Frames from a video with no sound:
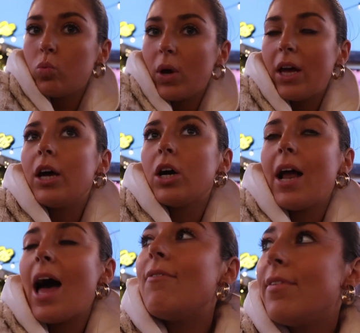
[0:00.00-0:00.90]
We are
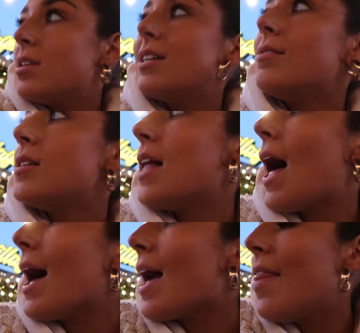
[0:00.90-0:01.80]
gonna have this little
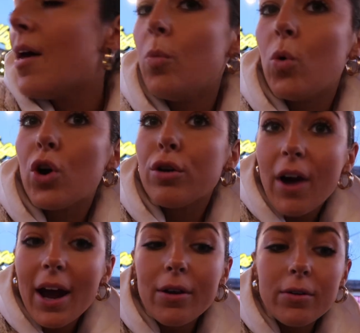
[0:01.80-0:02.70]
snack and then walk
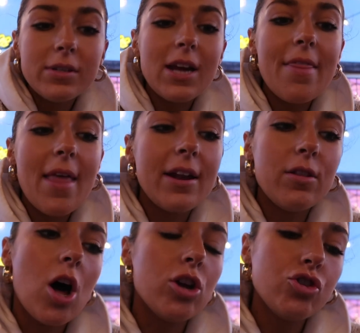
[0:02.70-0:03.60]
around and
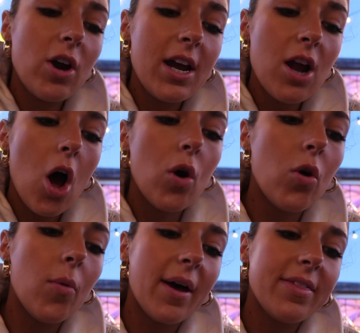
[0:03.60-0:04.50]
then our train
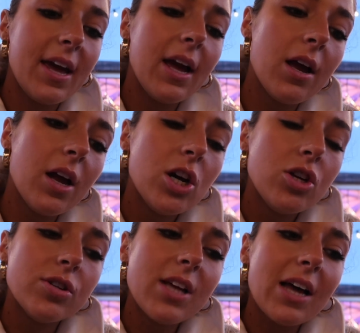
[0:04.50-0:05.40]
home, I think,
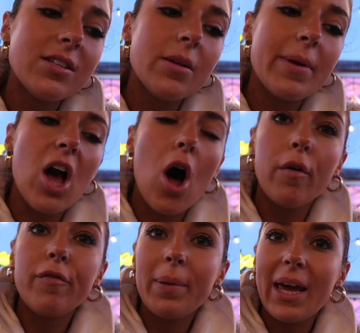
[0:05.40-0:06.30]
just has to be
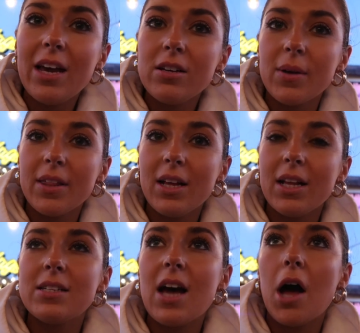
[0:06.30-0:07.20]
off peak. So I think
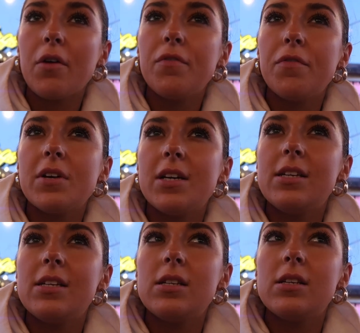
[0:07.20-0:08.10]
that's after
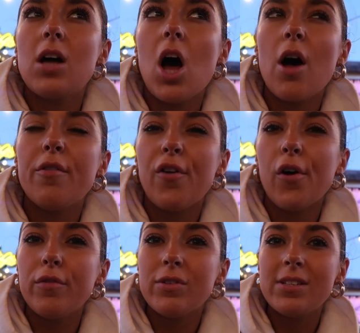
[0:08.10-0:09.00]
5:30
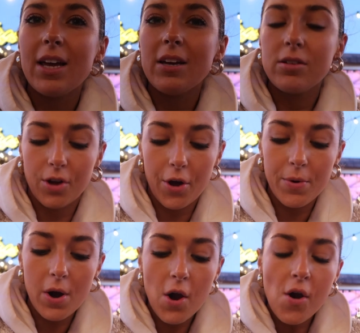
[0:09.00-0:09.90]
or 6:00. So
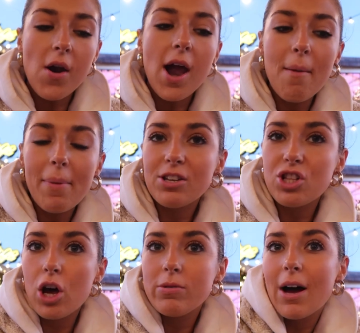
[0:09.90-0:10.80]
head back to
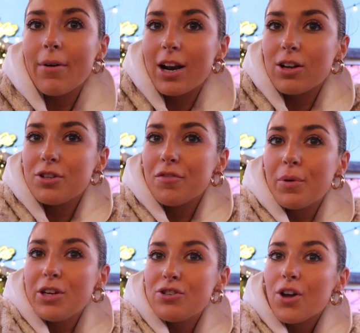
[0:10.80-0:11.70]
the hotel, get our stuff,
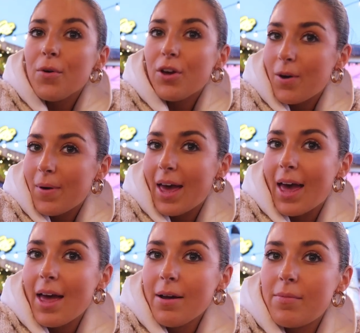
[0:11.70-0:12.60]
but it's so cute here.